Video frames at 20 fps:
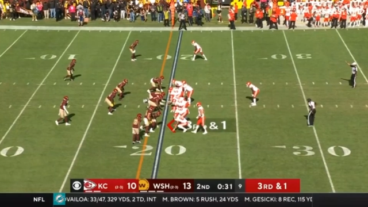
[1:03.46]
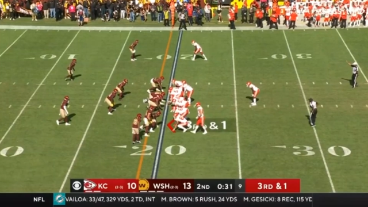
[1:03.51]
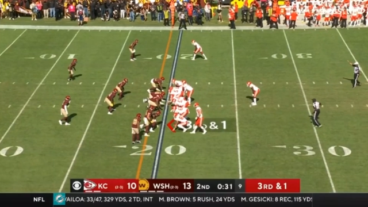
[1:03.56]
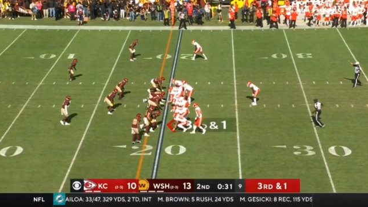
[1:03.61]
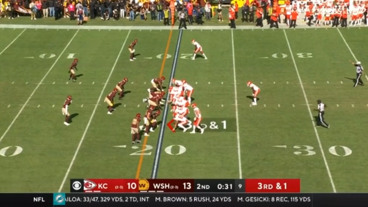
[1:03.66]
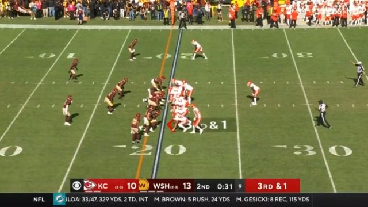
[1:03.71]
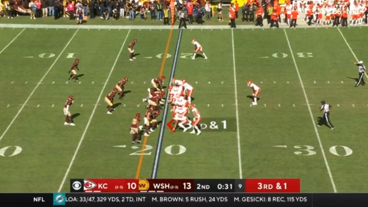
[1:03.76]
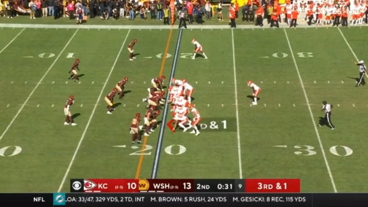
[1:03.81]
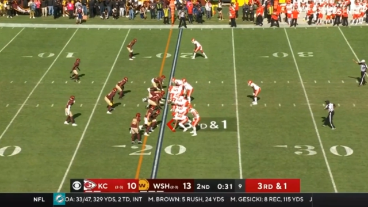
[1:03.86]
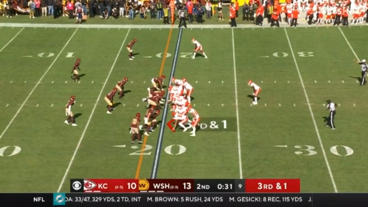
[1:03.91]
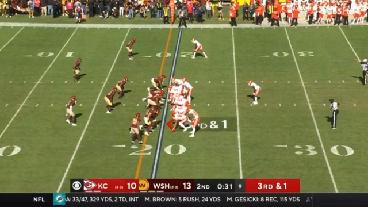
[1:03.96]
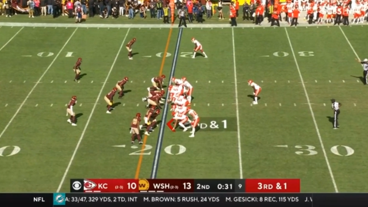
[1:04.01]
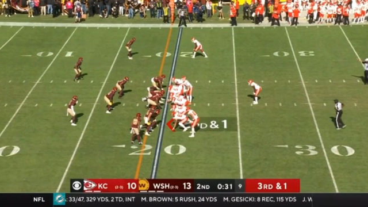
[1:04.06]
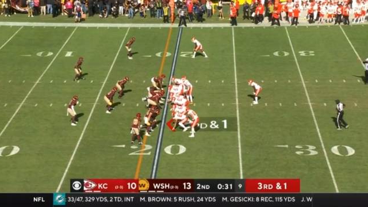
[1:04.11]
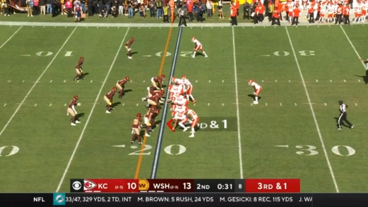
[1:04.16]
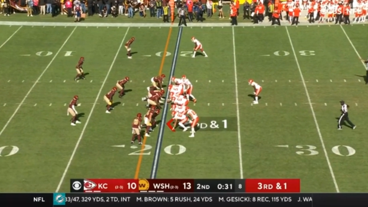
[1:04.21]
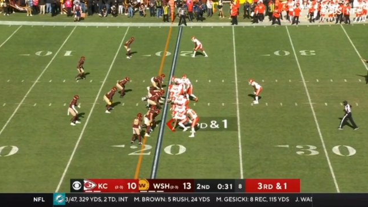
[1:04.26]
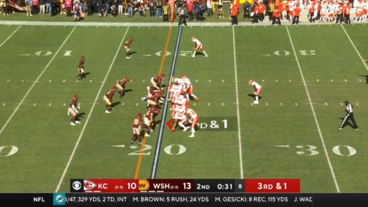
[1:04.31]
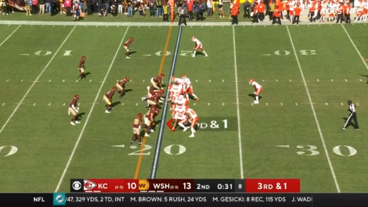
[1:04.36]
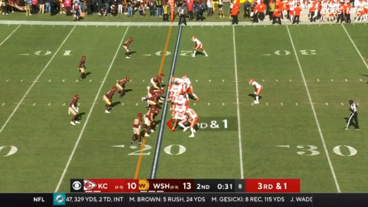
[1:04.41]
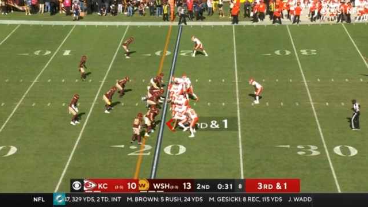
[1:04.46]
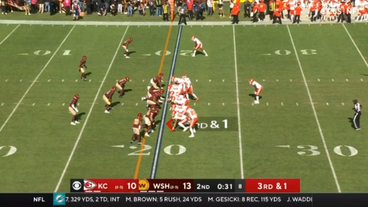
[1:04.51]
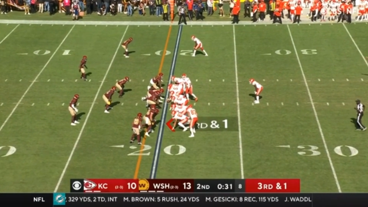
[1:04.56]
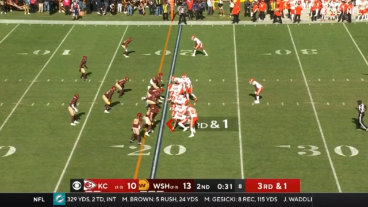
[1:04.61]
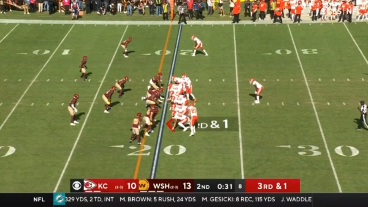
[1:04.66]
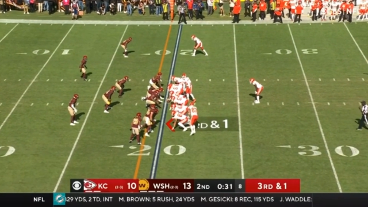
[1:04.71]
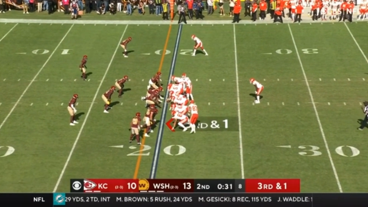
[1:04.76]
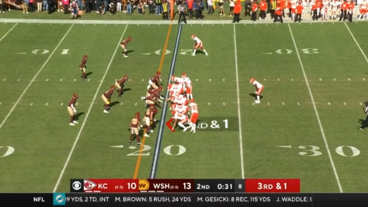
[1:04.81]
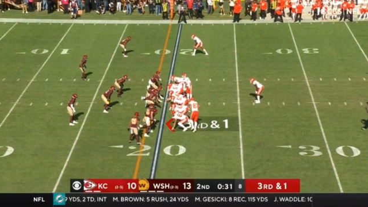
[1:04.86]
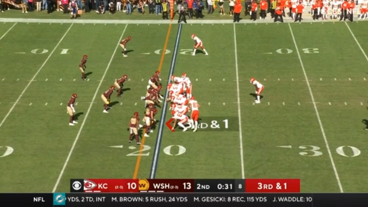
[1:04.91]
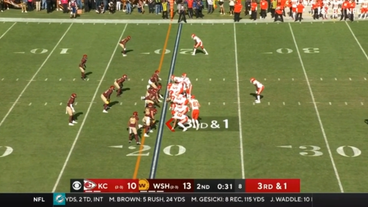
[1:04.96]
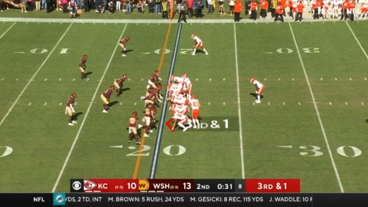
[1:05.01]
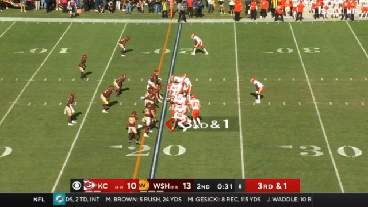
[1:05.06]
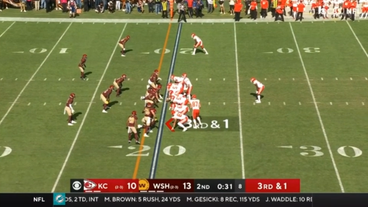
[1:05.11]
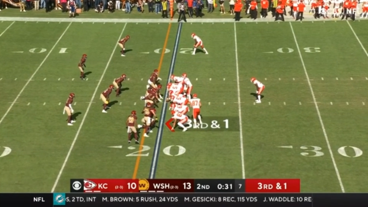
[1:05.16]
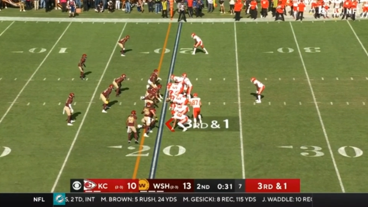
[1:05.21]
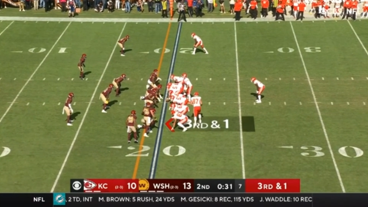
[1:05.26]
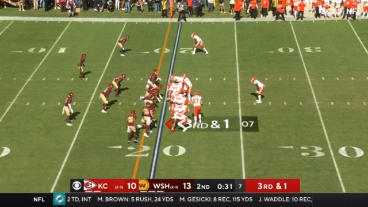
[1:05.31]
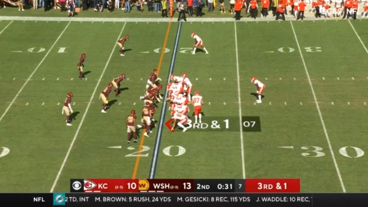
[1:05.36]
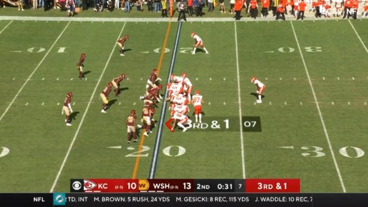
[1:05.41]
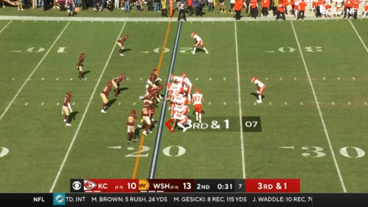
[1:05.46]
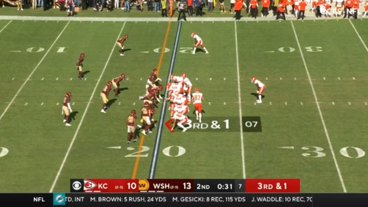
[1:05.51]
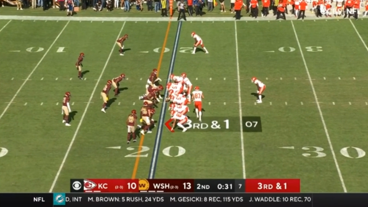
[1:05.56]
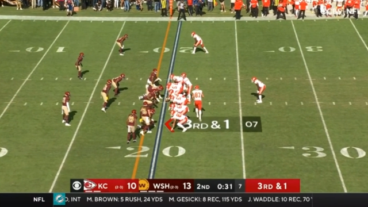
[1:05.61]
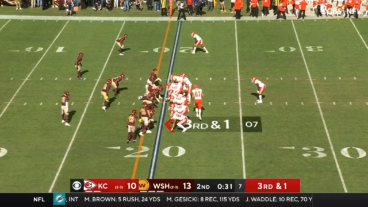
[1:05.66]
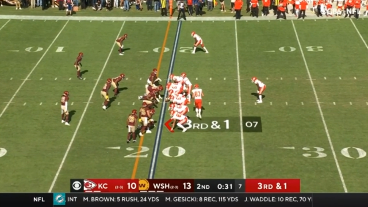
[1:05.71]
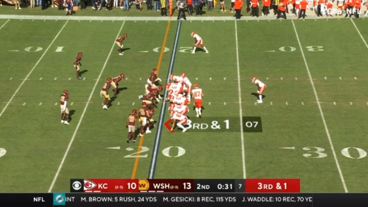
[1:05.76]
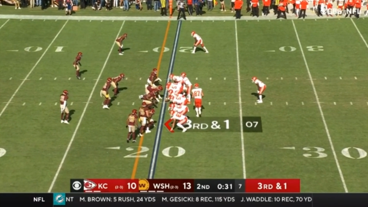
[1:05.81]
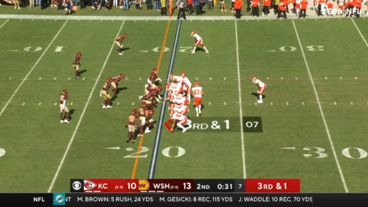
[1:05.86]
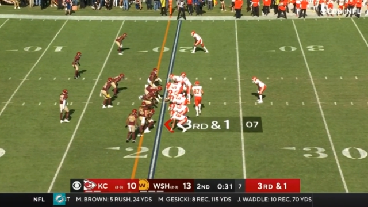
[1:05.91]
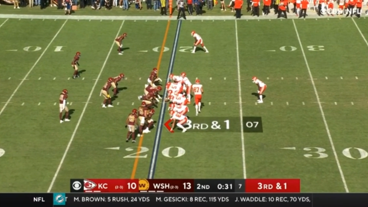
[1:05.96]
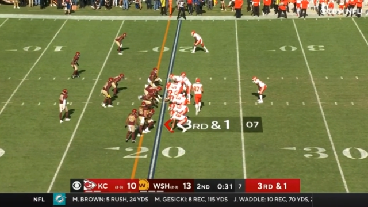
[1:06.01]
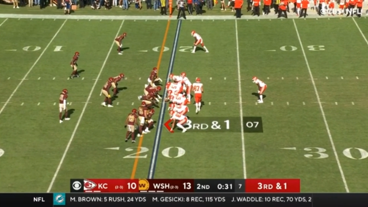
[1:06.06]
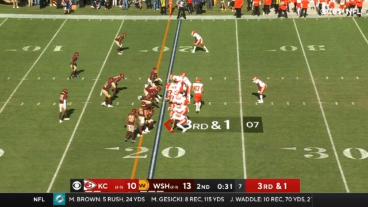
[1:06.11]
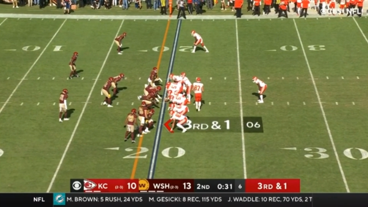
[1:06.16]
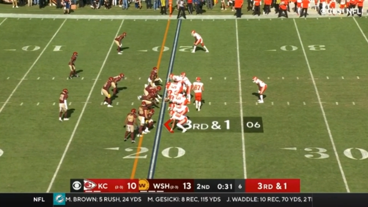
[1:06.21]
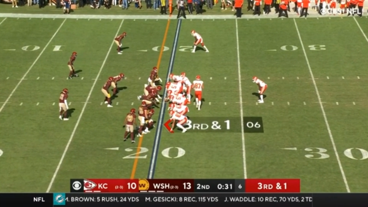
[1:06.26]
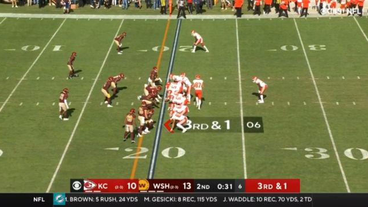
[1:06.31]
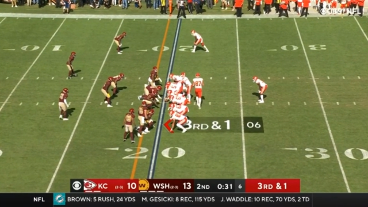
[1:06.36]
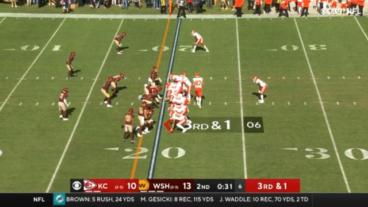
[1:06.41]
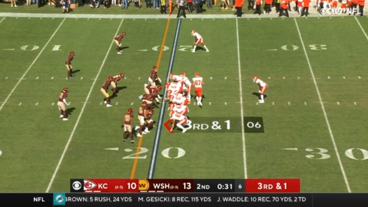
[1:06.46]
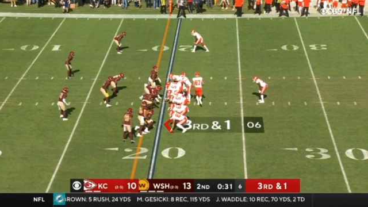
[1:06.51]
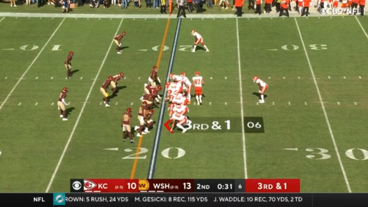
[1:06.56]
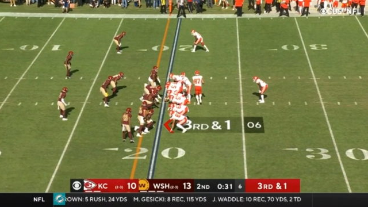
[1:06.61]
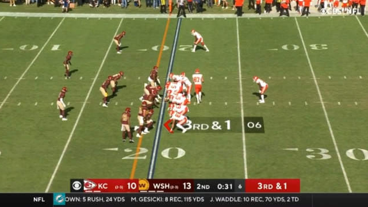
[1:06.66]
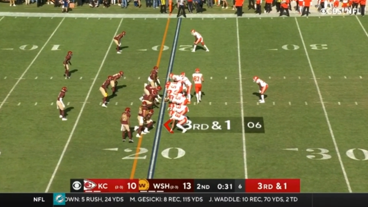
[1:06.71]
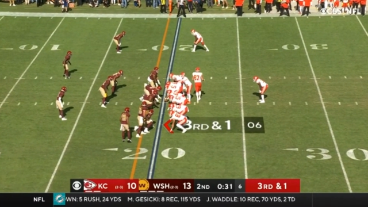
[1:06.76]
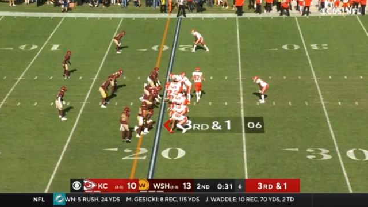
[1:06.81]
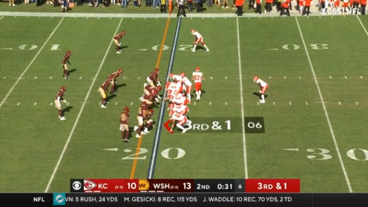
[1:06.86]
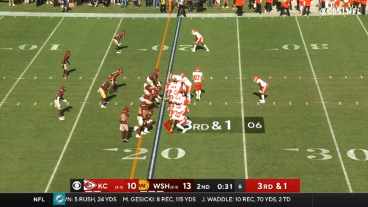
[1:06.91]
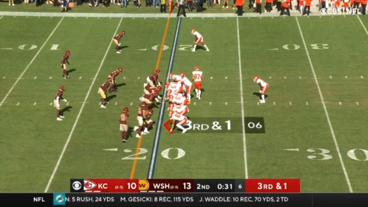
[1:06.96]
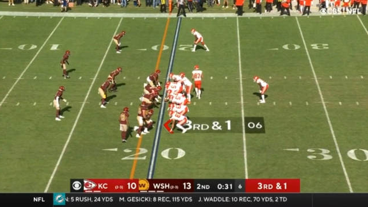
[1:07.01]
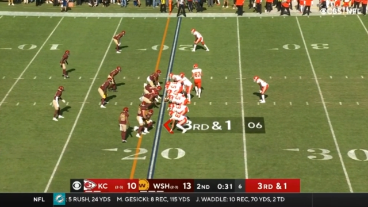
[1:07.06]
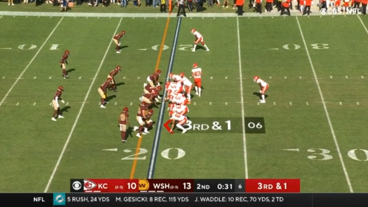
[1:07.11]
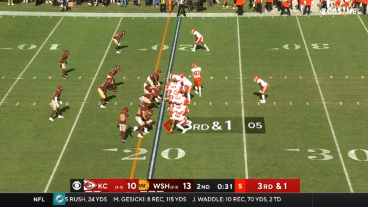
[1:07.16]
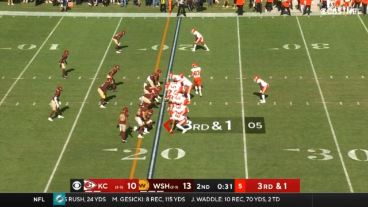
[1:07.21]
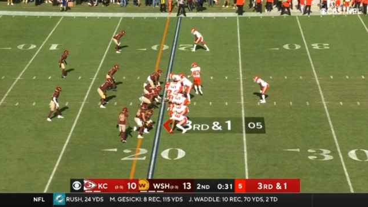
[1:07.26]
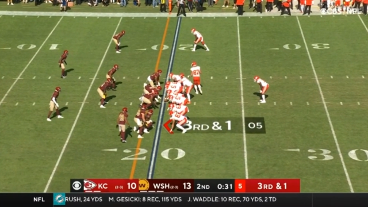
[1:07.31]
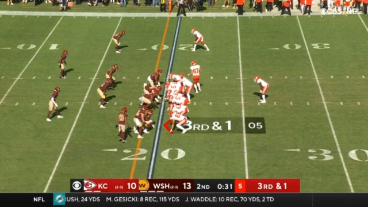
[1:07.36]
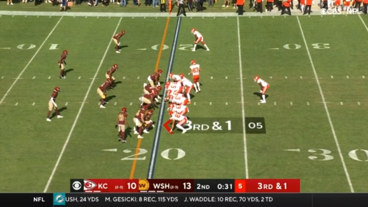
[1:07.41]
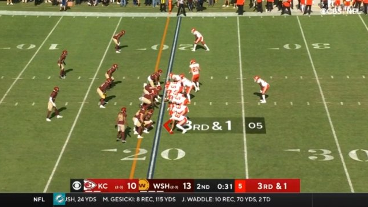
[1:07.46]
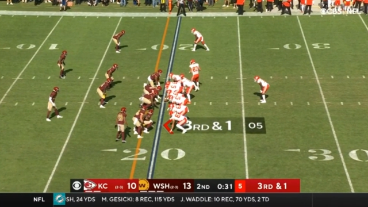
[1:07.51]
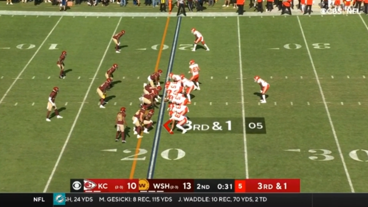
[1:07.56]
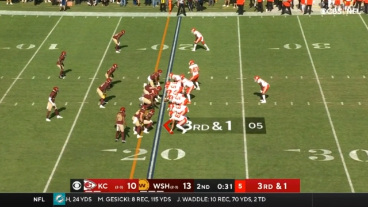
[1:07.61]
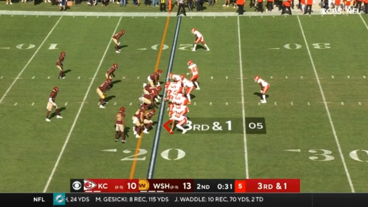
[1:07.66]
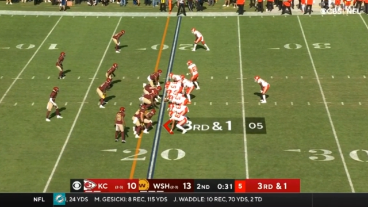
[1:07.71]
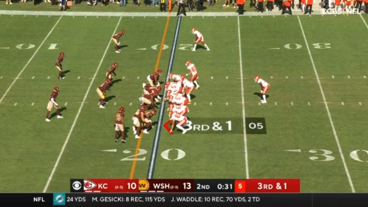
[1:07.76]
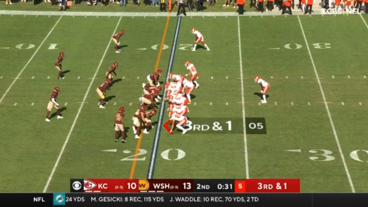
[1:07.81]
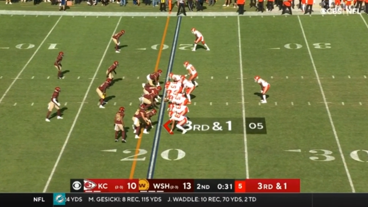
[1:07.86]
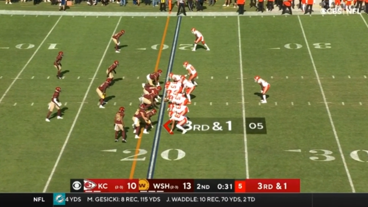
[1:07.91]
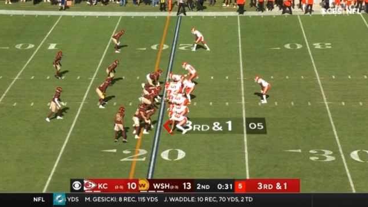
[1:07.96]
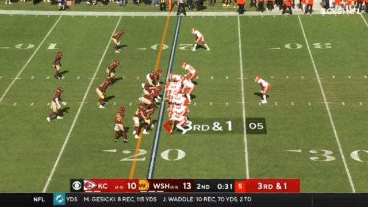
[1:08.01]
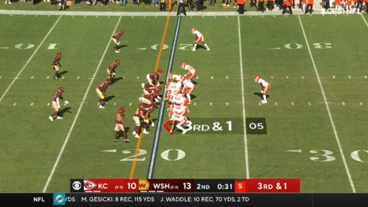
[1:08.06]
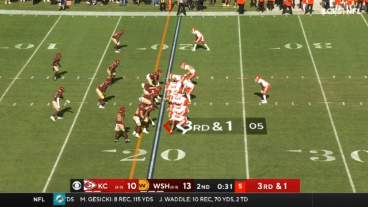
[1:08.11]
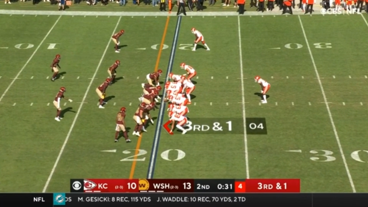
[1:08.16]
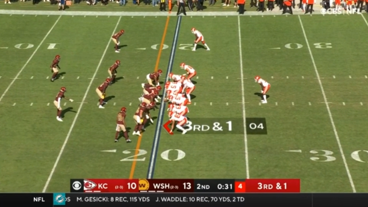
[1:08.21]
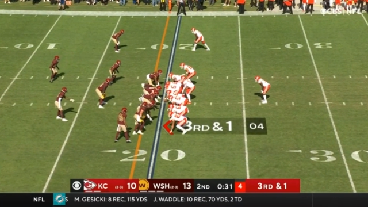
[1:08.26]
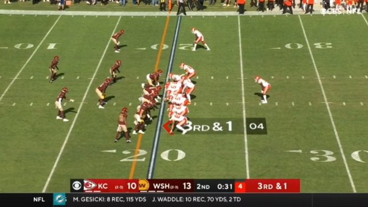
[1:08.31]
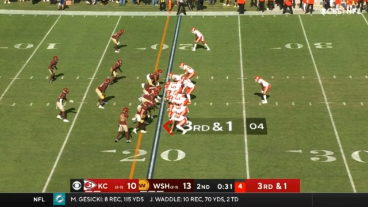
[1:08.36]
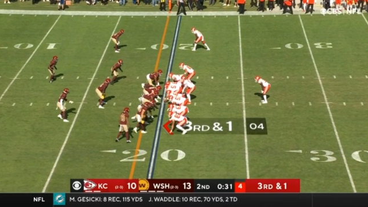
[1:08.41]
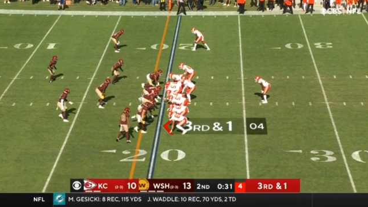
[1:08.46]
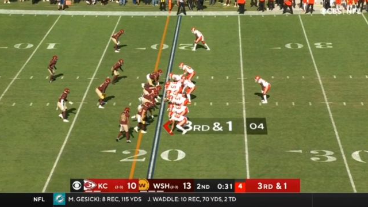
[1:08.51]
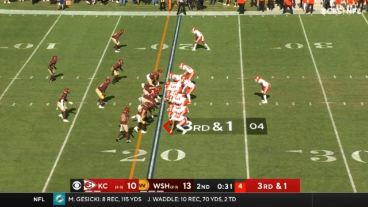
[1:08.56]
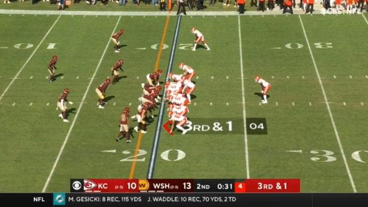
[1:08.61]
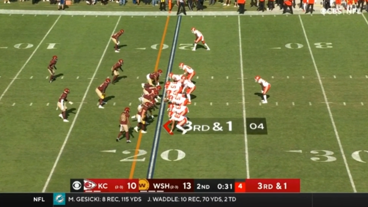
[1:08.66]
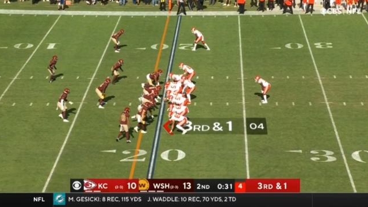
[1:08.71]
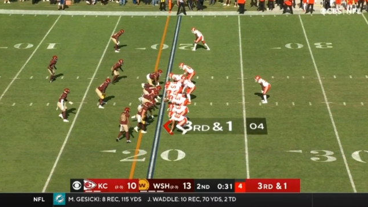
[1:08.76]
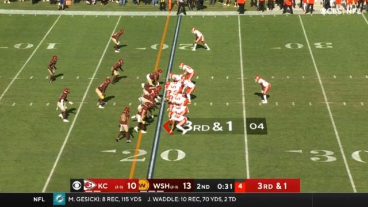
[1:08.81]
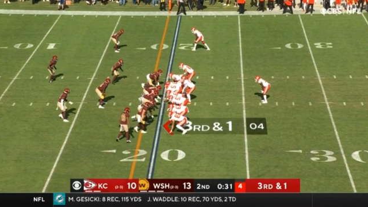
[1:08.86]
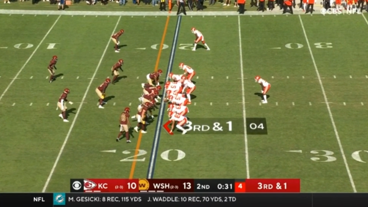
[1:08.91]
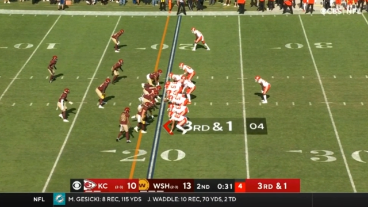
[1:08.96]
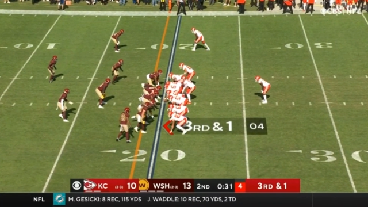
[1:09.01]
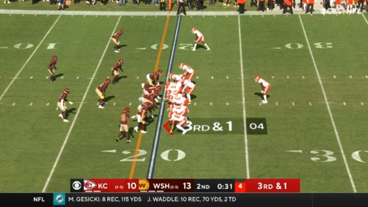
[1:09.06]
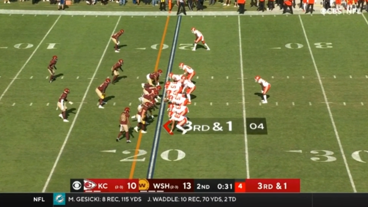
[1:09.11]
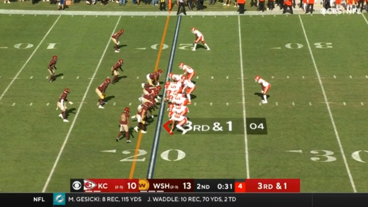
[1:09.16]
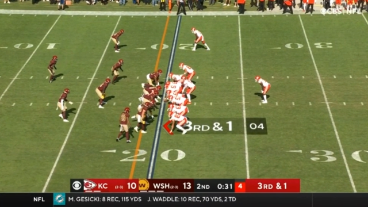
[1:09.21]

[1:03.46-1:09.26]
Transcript: Nobody's mouth can be seen.